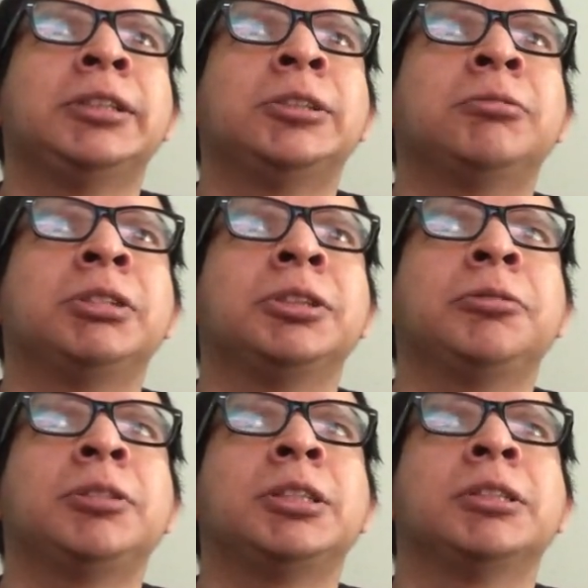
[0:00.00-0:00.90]
Do what you
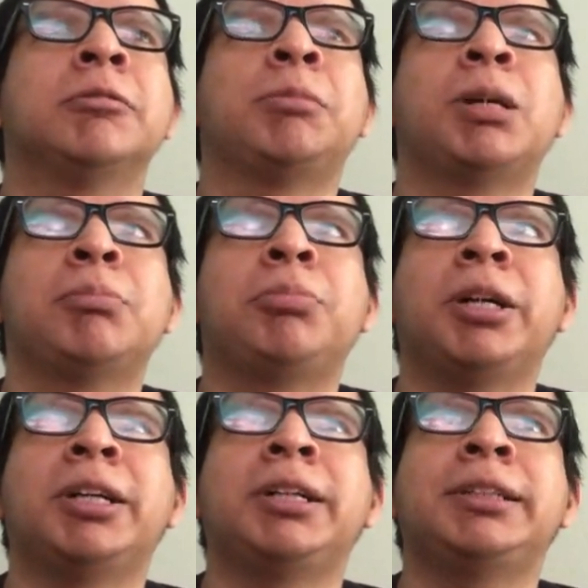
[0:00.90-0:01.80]
want with my
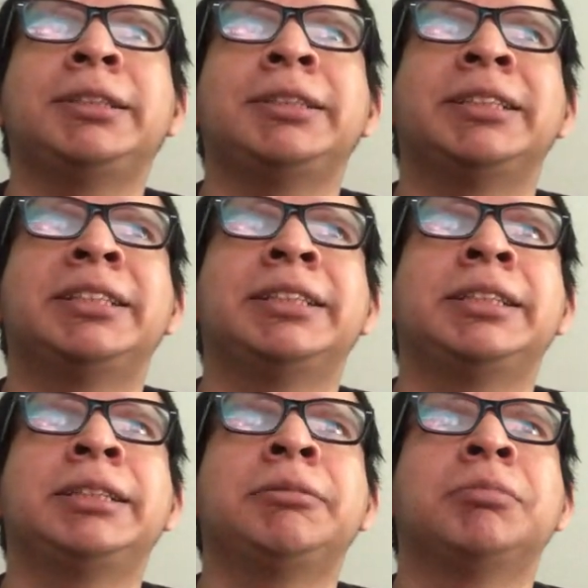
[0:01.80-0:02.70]

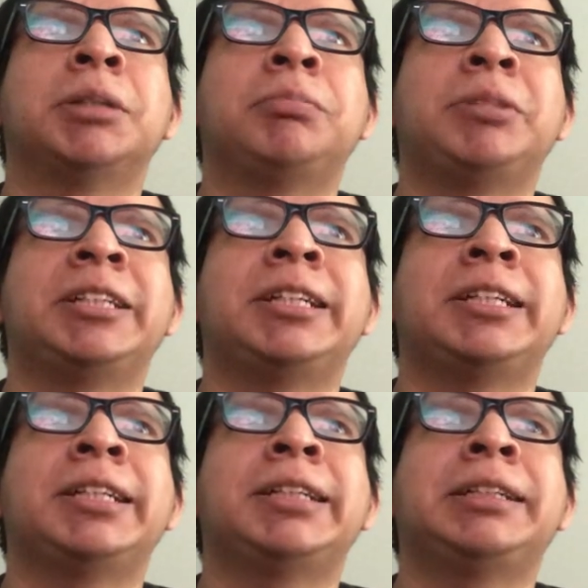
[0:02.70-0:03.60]
body. But
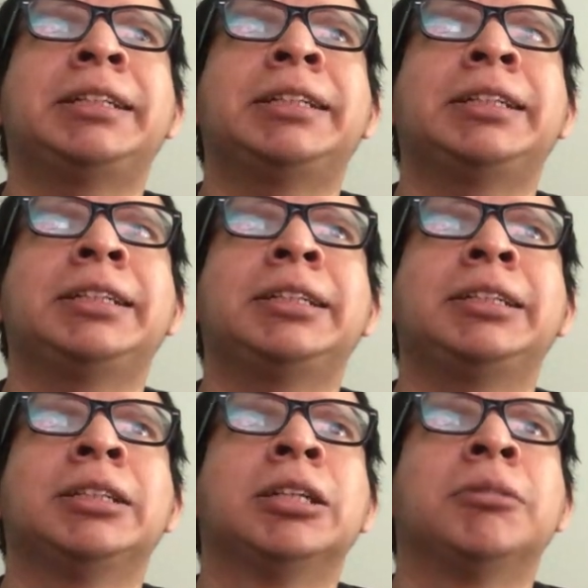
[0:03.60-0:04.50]
my
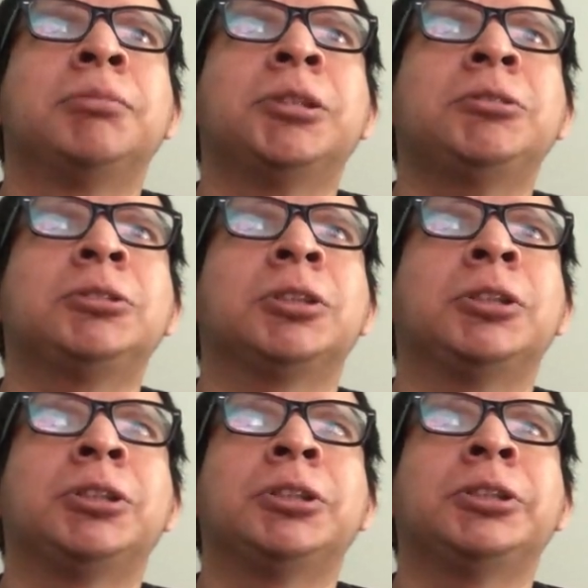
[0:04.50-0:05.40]
bones
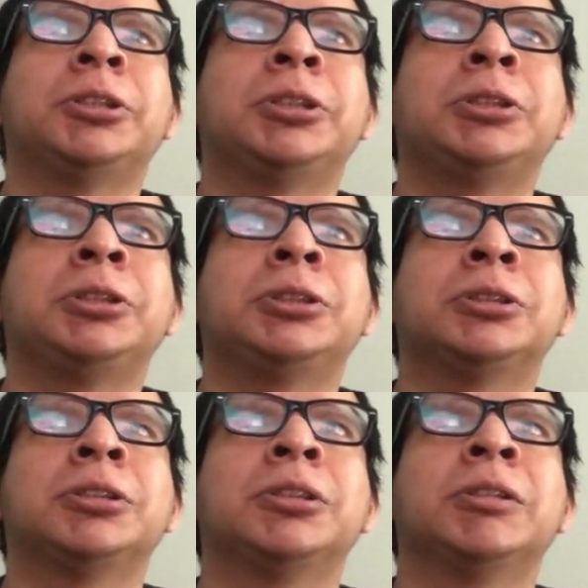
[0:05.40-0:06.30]

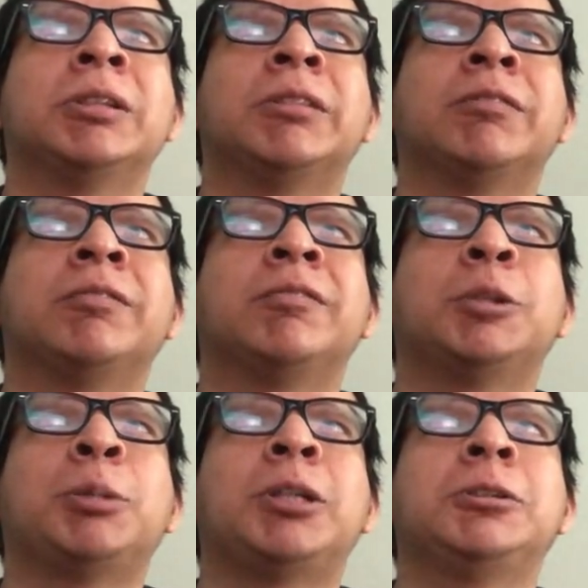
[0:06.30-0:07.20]
hurt
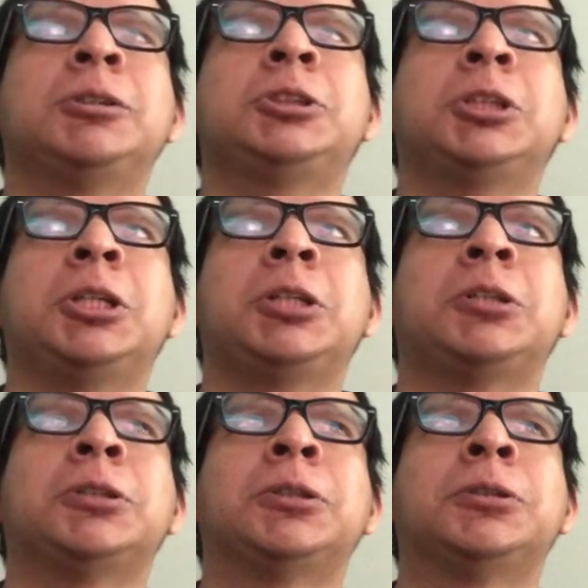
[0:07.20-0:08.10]
from all the
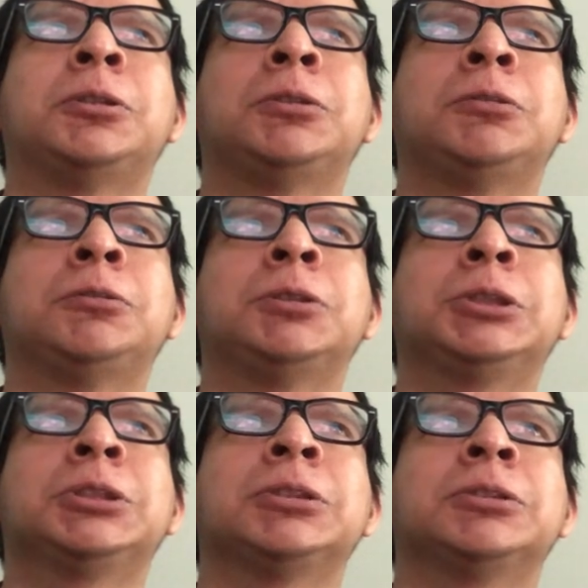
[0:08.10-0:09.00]
shows.